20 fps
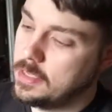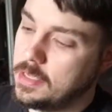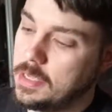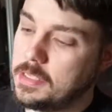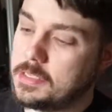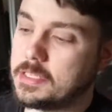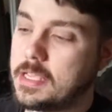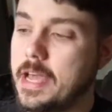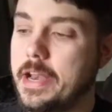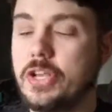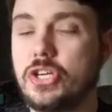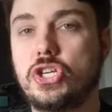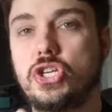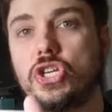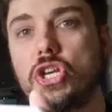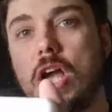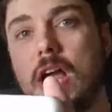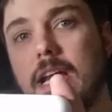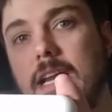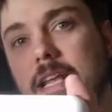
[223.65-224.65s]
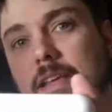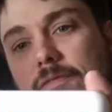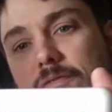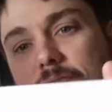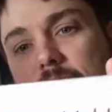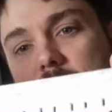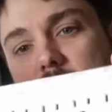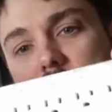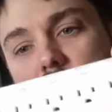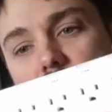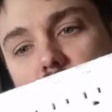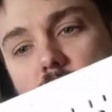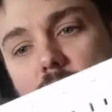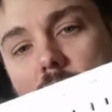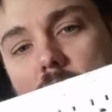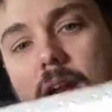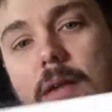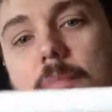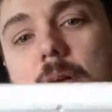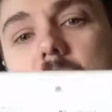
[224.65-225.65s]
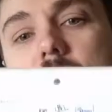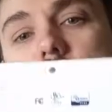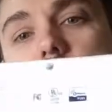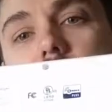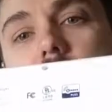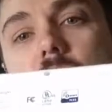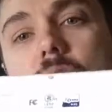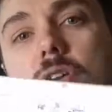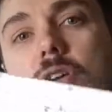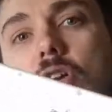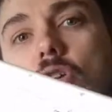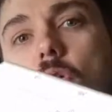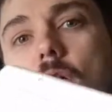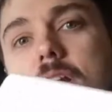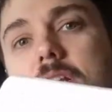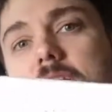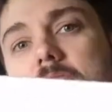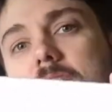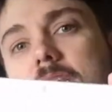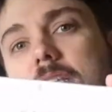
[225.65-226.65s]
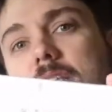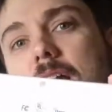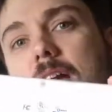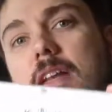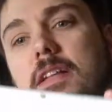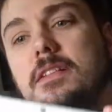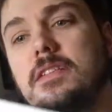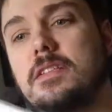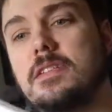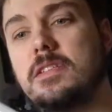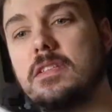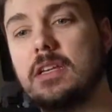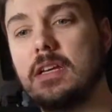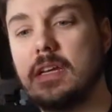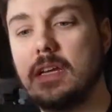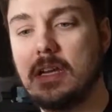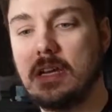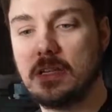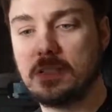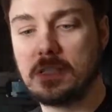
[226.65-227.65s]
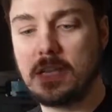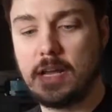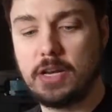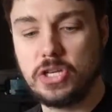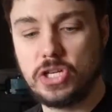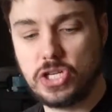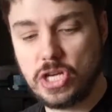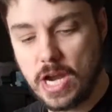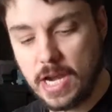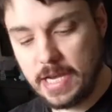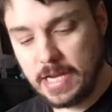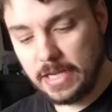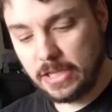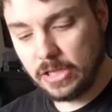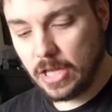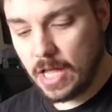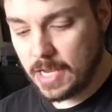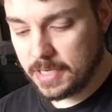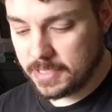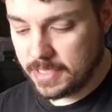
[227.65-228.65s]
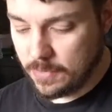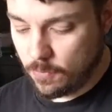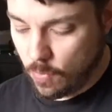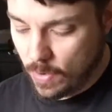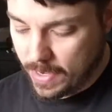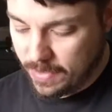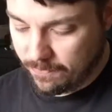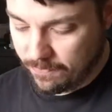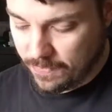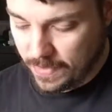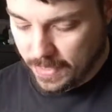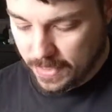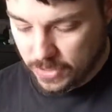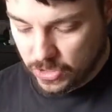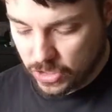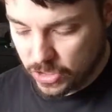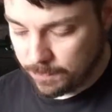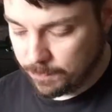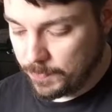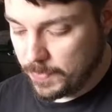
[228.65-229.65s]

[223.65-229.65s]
It's got a shiny finish to it. I'm not sure if you can quite see that. It's got a shiny, glossy white finish.